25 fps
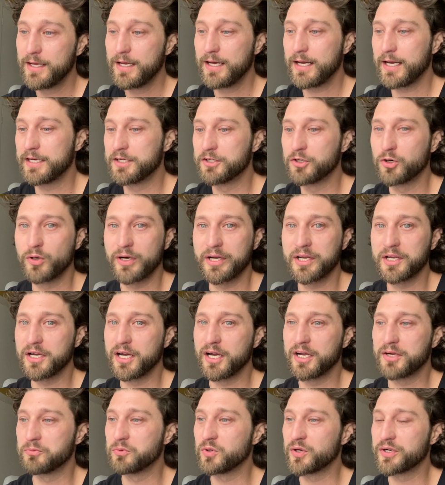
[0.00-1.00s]
I know I,
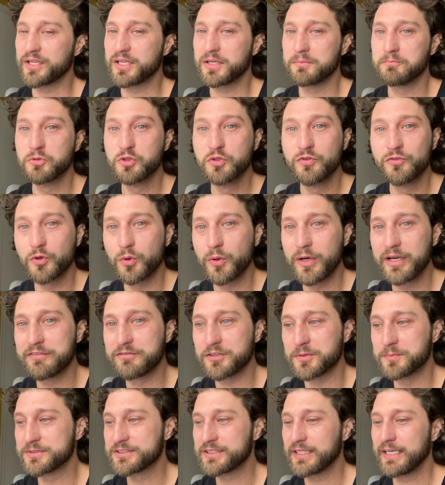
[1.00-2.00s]
I want to move away
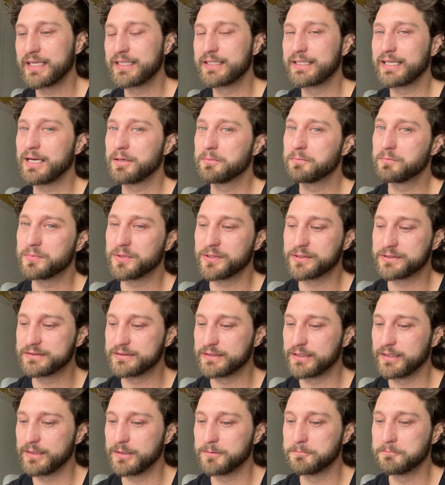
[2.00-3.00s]
from saying that, but
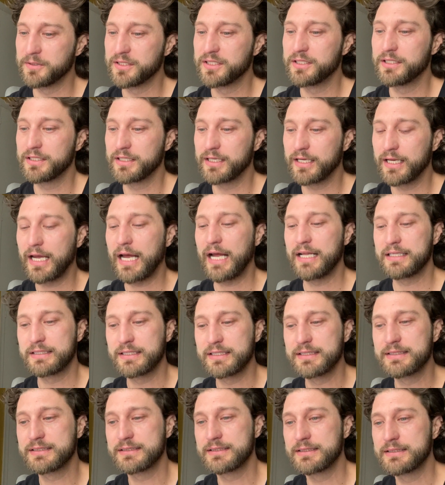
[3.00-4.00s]
um, it, at
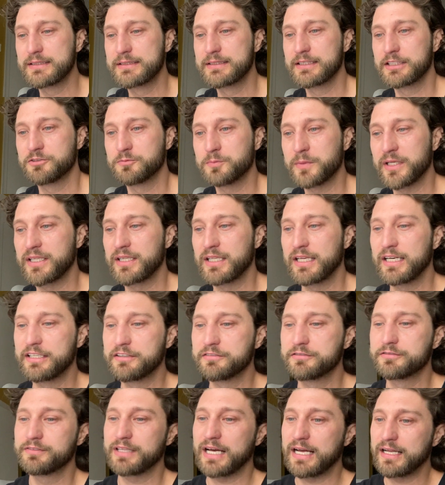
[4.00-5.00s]
this season of my
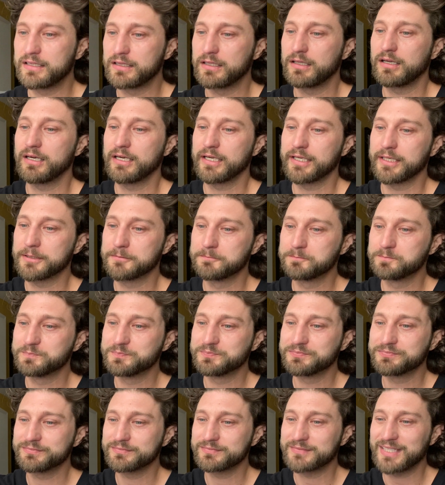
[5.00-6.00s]
life, that lie,
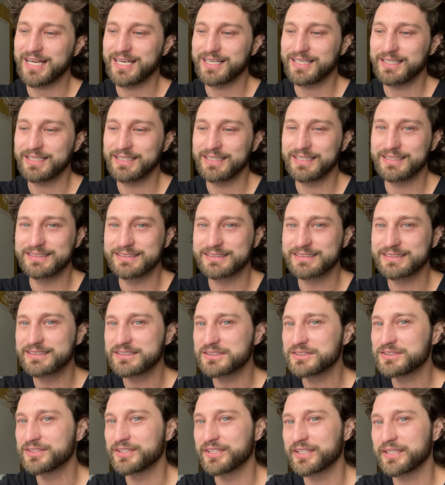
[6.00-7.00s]
it's
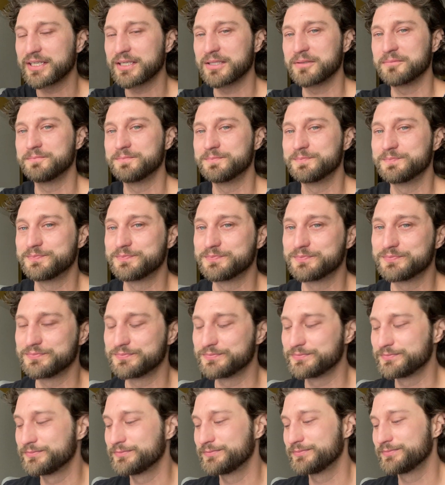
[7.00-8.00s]
still there,
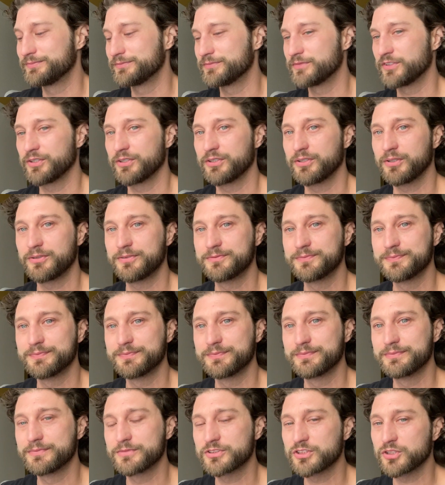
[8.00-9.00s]
you know?
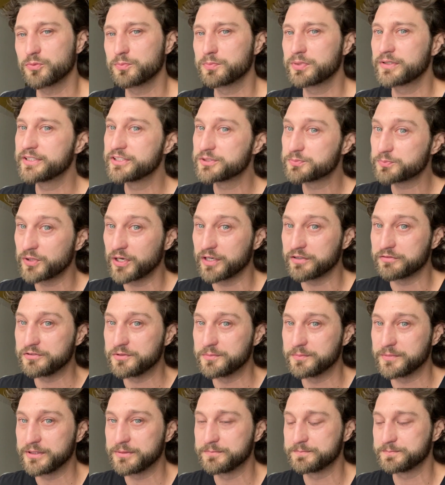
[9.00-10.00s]
So please pray for
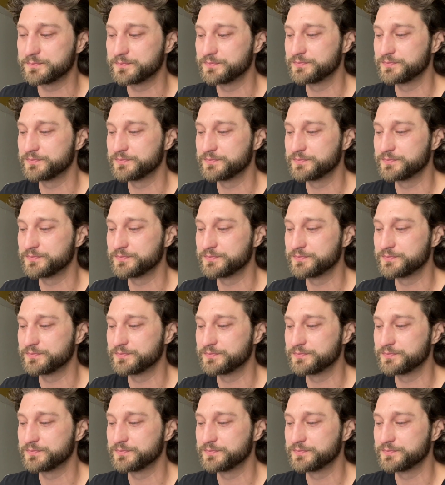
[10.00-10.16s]
me